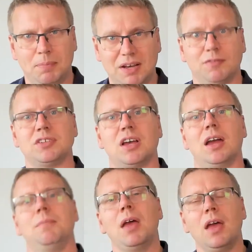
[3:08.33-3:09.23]
bit of
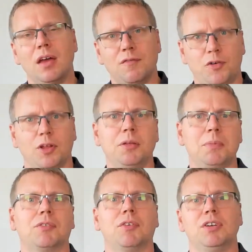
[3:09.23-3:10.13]
time for the
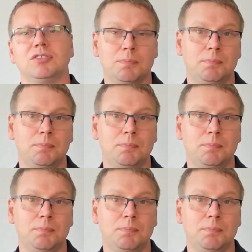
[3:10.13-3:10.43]
migration,